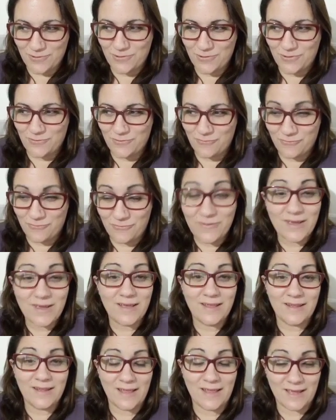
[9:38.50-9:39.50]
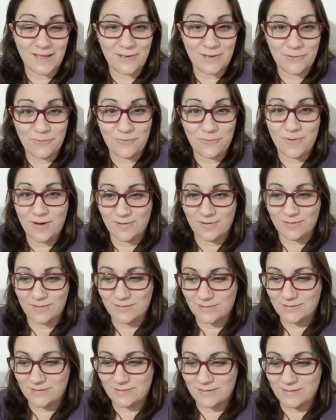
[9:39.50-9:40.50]
you feel like you
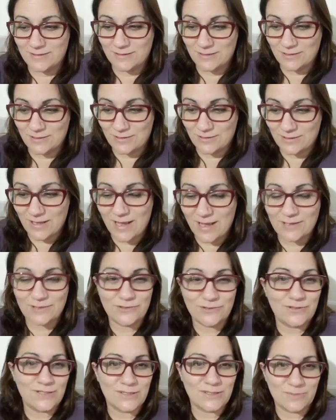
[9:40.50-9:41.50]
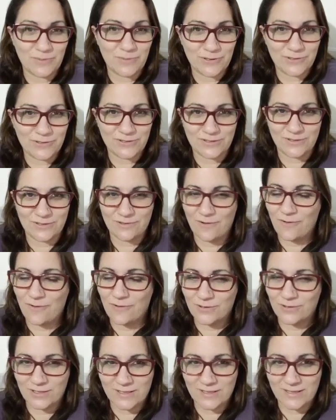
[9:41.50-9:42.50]
want to touch this person
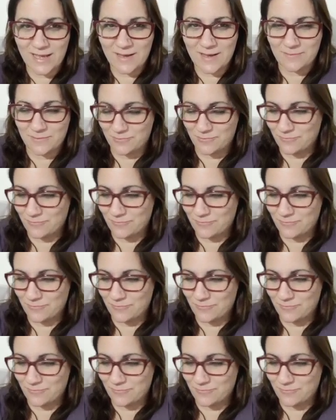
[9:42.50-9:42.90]
all the time.